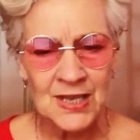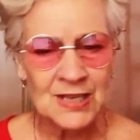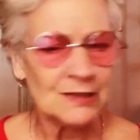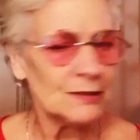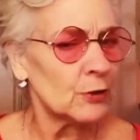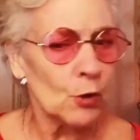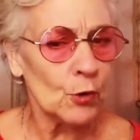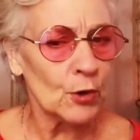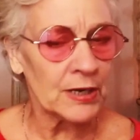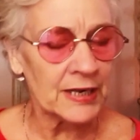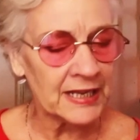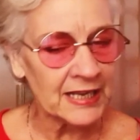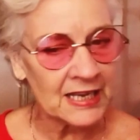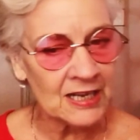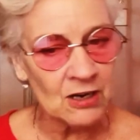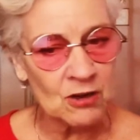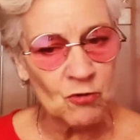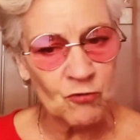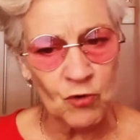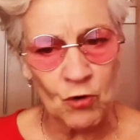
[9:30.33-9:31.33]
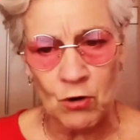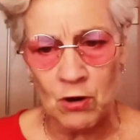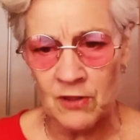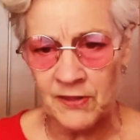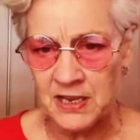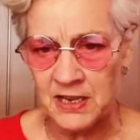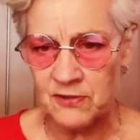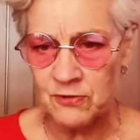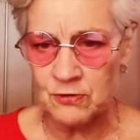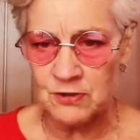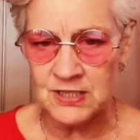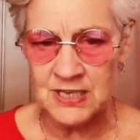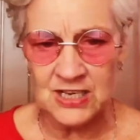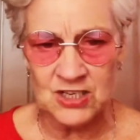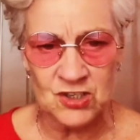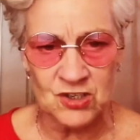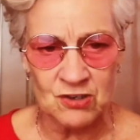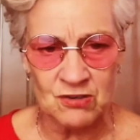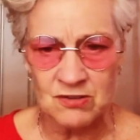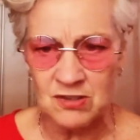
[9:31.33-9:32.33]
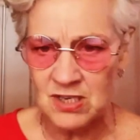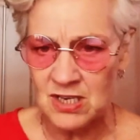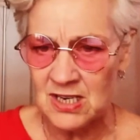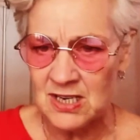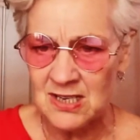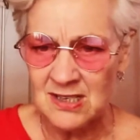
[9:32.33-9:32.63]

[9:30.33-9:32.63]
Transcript: "Lording it over all the other teachers.